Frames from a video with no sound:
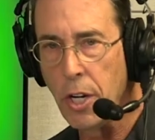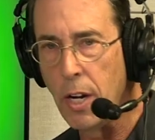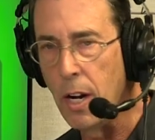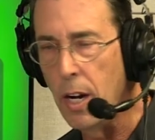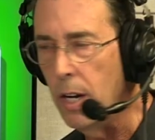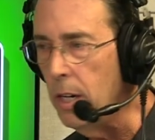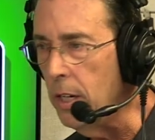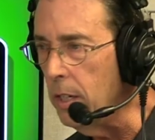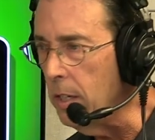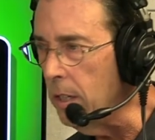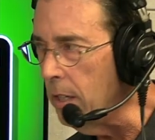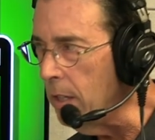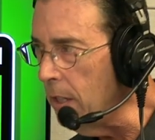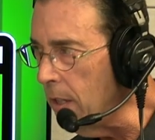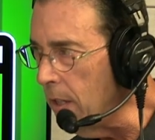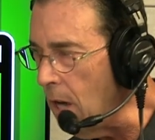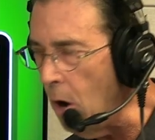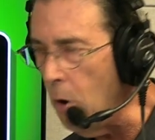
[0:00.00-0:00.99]
you to
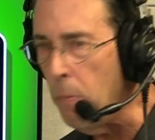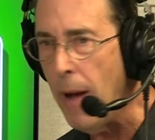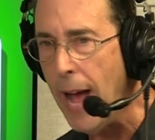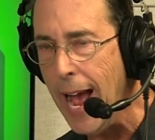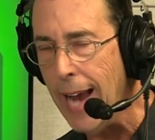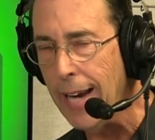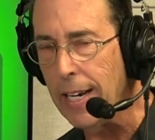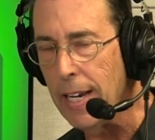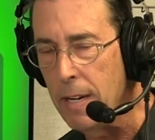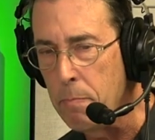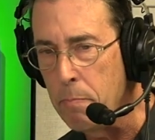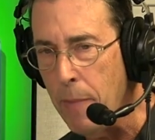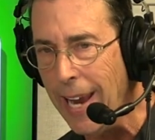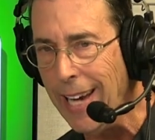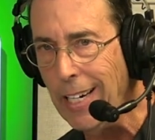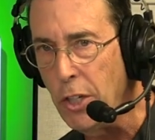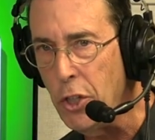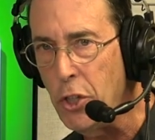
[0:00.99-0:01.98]
go back and
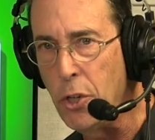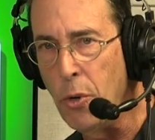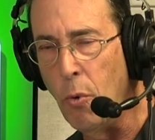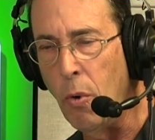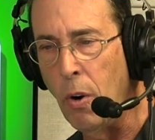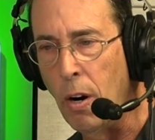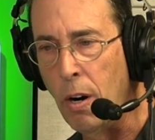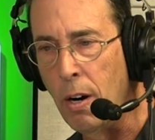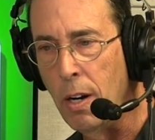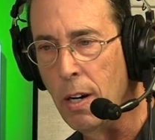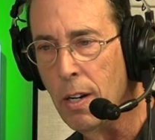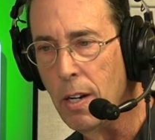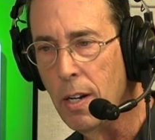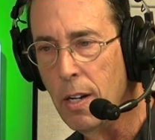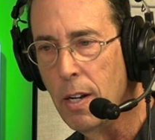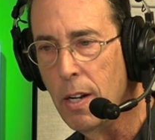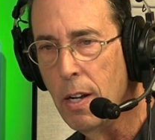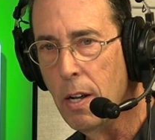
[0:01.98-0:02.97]
make sure
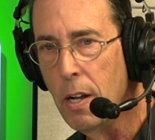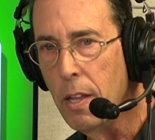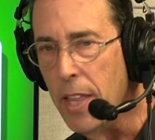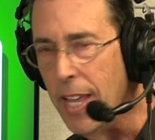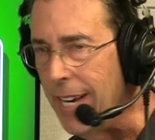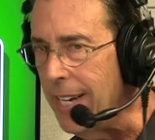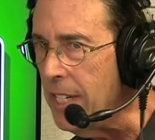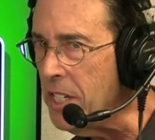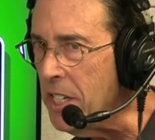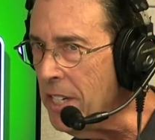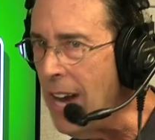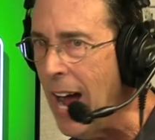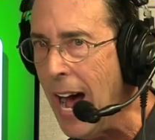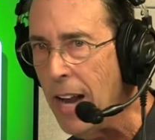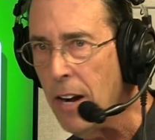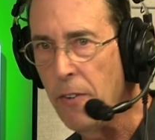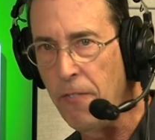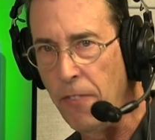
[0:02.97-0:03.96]
that it's
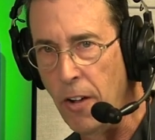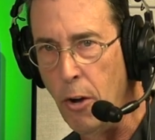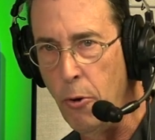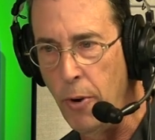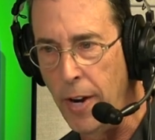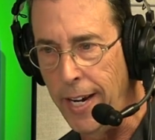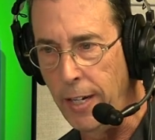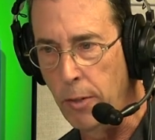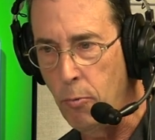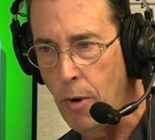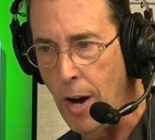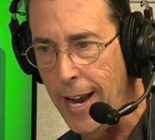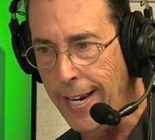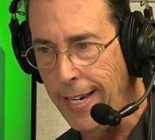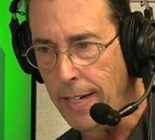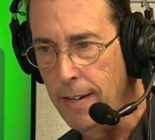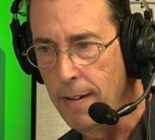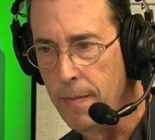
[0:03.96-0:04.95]
not a floating
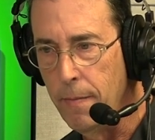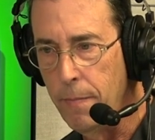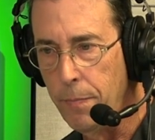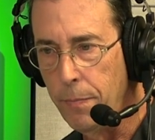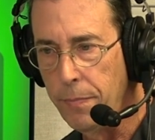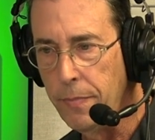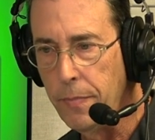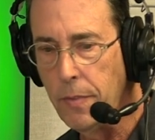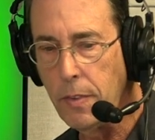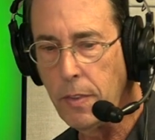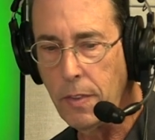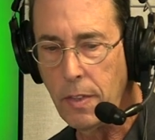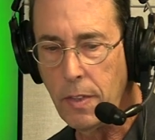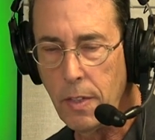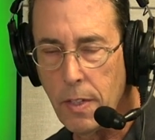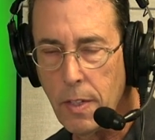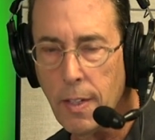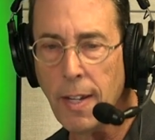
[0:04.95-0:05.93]
rate.
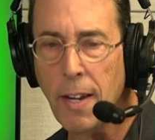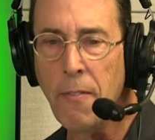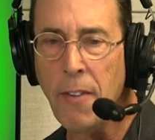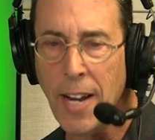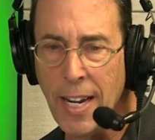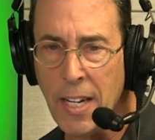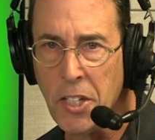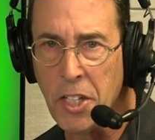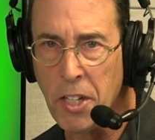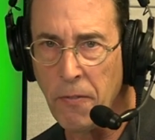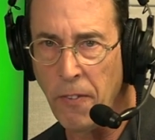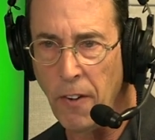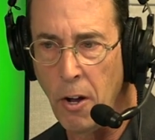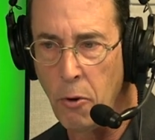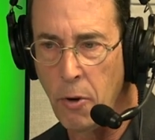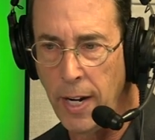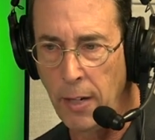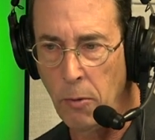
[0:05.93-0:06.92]
If it is a
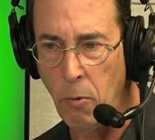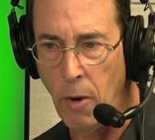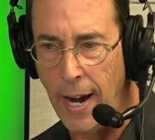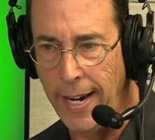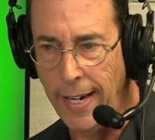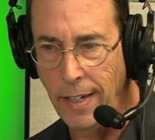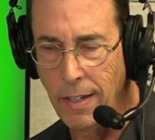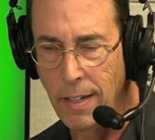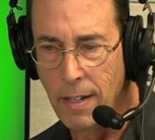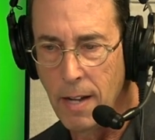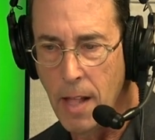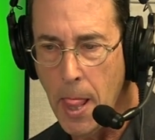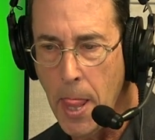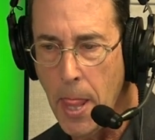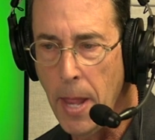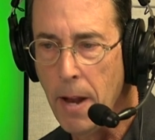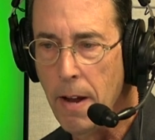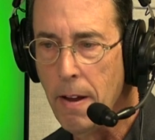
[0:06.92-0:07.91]
floating rate
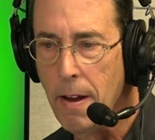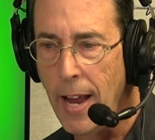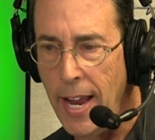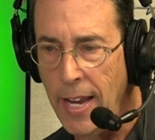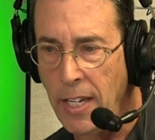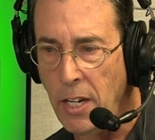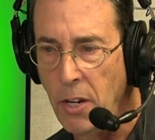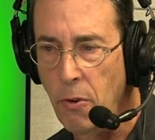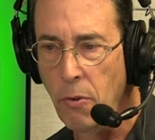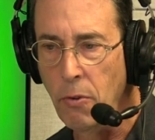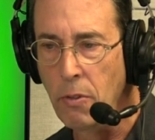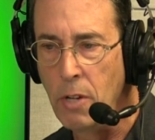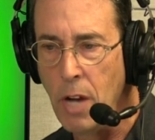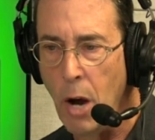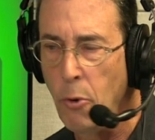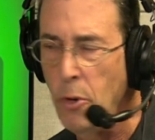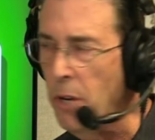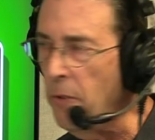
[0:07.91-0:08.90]
and you
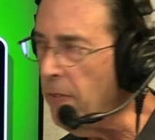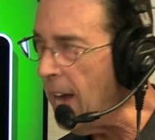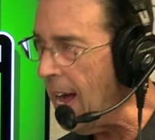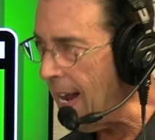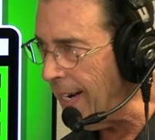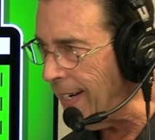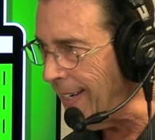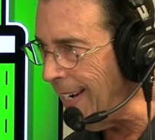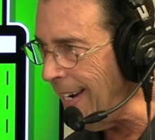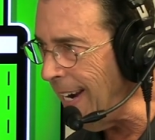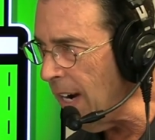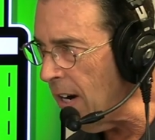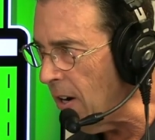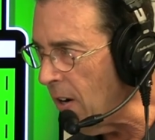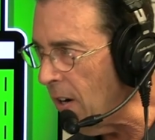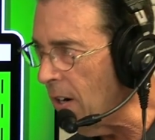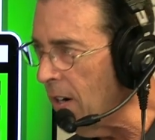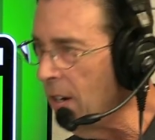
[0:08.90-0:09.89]
know you've got a
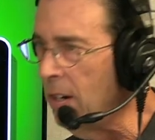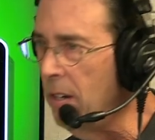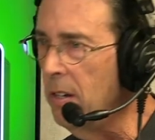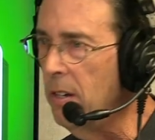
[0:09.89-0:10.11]
year